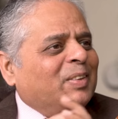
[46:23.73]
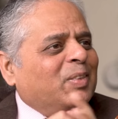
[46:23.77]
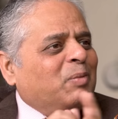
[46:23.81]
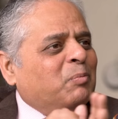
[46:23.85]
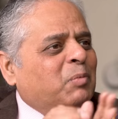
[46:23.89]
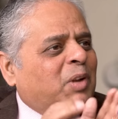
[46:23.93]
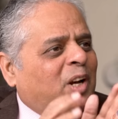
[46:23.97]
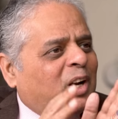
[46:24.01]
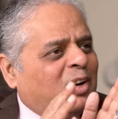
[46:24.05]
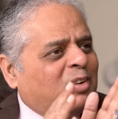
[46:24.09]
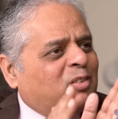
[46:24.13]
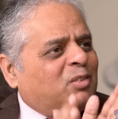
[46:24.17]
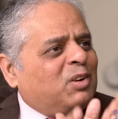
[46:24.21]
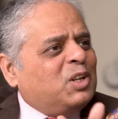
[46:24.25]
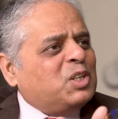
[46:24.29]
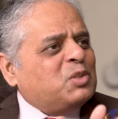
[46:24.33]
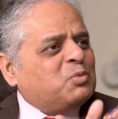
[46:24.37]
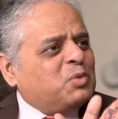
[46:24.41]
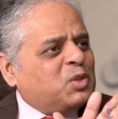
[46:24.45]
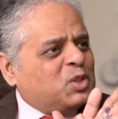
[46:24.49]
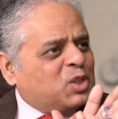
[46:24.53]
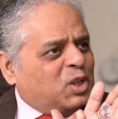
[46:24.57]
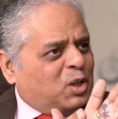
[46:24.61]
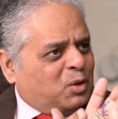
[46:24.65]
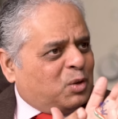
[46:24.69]
Militaries
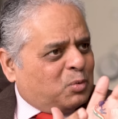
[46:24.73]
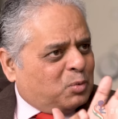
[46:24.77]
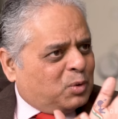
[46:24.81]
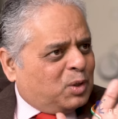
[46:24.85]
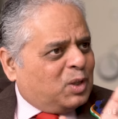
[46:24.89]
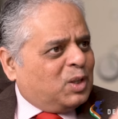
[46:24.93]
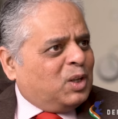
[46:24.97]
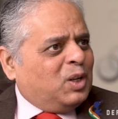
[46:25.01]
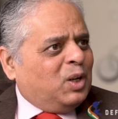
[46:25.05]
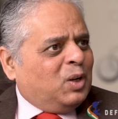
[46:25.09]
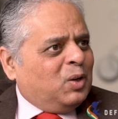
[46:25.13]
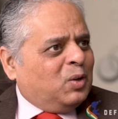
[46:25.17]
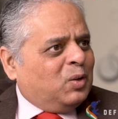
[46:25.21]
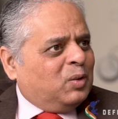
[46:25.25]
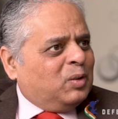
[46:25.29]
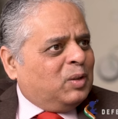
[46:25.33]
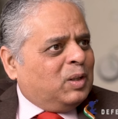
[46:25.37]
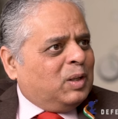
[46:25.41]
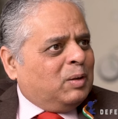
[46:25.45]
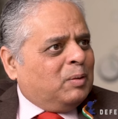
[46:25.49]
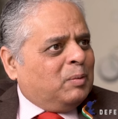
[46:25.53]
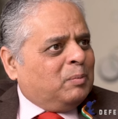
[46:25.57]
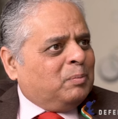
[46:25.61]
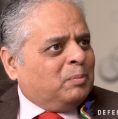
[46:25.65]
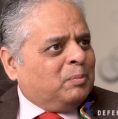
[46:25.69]
which are working on
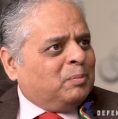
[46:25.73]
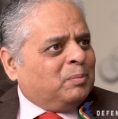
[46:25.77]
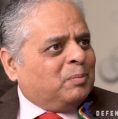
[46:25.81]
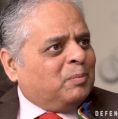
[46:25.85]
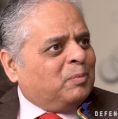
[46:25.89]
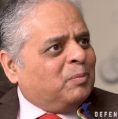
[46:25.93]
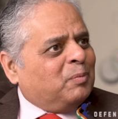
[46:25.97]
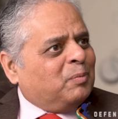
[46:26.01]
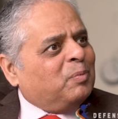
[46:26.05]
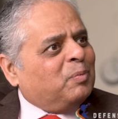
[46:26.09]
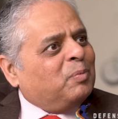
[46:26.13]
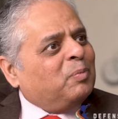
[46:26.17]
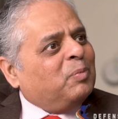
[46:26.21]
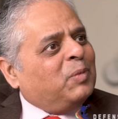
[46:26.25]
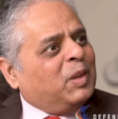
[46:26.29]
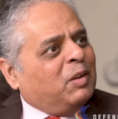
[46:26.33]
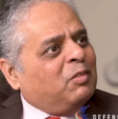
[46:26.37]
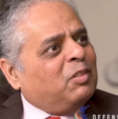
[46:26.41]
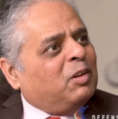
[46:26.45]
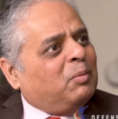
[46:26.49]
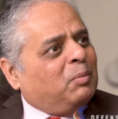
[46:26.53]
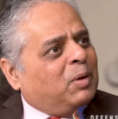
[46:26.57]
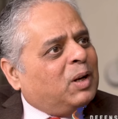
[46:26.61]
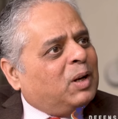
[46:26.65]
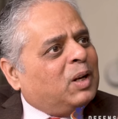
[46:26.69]
them, they
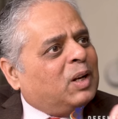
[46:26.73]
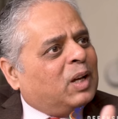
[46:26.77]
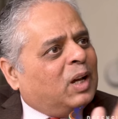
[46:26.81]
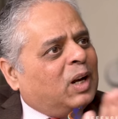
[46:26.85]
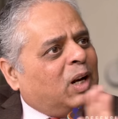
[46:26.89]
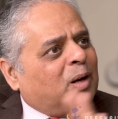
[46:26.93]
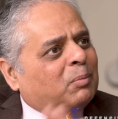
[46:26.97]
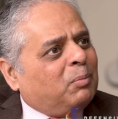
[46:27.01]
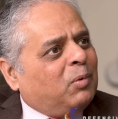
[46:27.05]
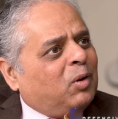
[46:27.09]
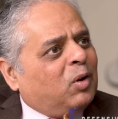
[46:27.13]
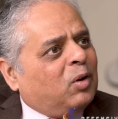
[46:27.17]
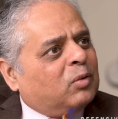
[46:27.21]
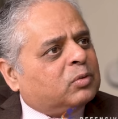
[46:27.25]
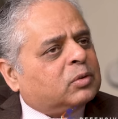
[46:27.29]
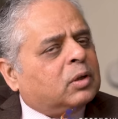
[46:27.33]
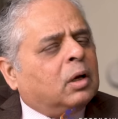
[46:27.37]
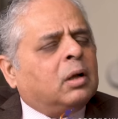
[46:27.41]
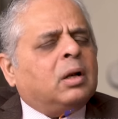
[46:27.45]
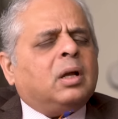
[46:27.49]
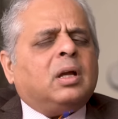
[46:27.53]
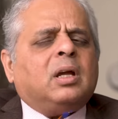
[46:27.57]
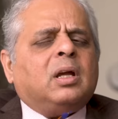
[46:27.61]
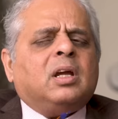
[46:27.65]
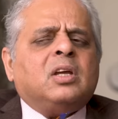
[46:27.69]
will be direct payoffs.
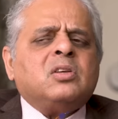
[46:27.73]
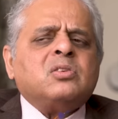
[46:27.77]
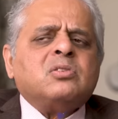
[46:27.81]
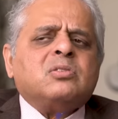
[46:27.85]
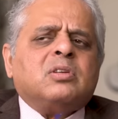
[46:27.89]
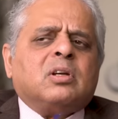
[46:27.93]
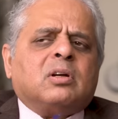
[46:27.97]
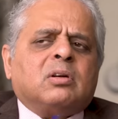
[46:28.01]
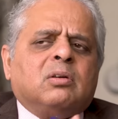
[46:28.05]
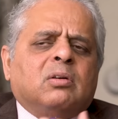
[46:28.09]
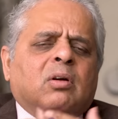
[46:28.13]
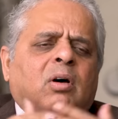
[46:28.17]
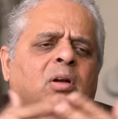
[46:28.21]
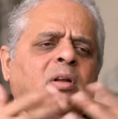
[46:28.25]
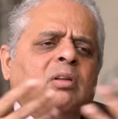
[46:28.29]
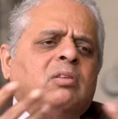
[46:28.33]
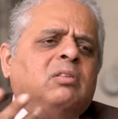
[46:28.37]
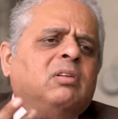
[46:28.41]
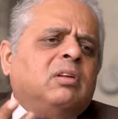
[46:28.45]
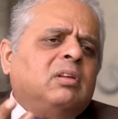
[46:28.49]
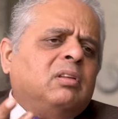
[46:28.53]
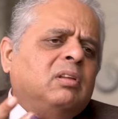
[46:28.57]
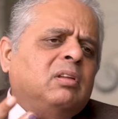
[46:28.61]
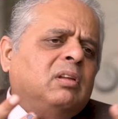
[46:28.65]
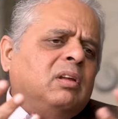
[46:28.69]
Are, is
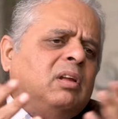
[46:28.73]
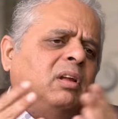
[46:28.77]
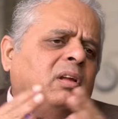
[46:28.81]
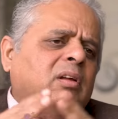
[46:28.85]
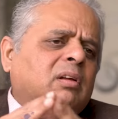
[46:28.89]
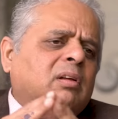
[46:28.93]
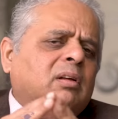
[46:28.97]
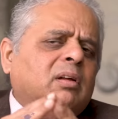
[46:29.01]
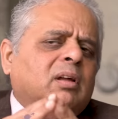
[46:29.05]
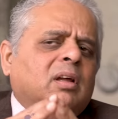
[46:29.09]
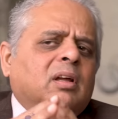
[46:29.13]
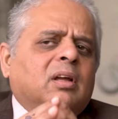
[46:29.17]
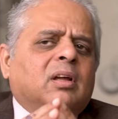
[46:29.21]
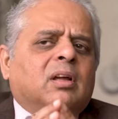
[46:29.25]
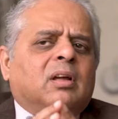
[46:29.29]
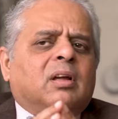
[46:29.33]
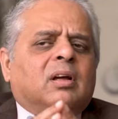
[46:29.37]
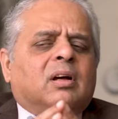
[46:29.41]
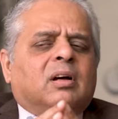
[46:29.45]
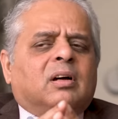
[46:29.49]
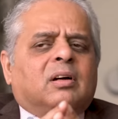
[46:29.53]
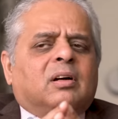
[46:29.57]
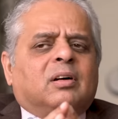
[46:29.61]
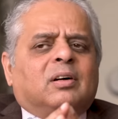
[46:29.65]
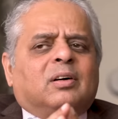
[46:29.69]
technology
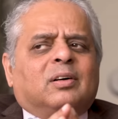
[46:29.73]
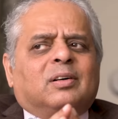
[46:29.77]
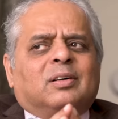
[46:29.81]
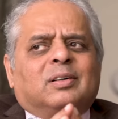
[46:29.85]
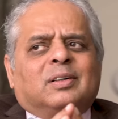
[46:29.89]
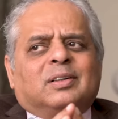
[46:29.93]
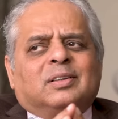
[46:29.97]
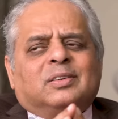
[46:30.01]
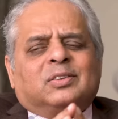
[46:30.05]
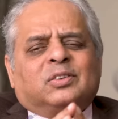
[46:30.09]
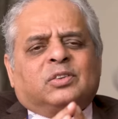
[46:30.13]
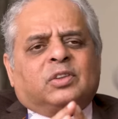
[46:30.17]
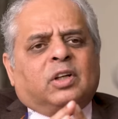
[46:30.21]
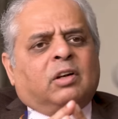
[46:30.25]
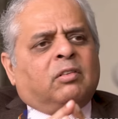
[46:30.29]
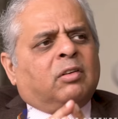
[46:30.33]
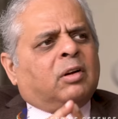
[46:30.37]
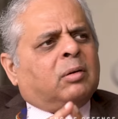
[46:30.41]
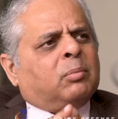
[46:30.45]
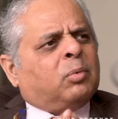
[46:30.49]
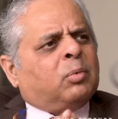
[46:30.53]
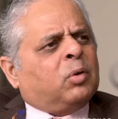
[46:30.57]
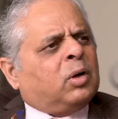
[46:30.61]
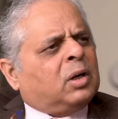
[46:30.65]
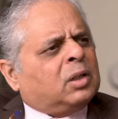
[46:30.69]
the silver
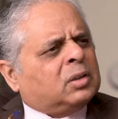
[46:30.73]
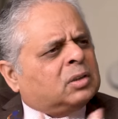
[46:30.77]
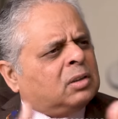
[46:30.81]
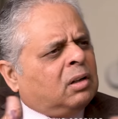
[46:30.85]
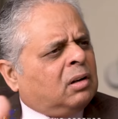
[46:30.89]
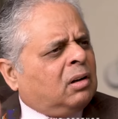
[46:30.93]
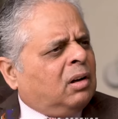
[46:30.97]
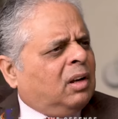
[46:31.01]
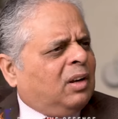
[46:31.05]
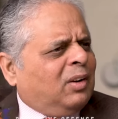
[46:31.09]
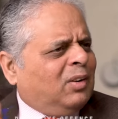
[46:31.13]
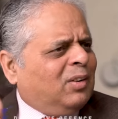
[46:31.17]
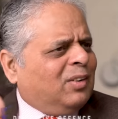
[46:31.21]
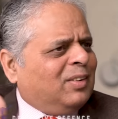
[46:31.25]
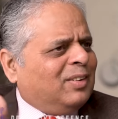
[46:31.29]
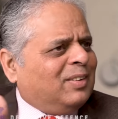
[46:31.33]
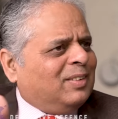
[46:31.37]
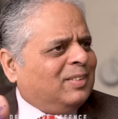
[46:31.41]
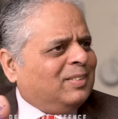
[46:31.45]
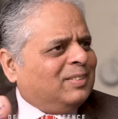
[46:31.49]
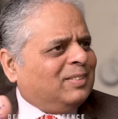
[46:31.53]
bullet? Certainly not.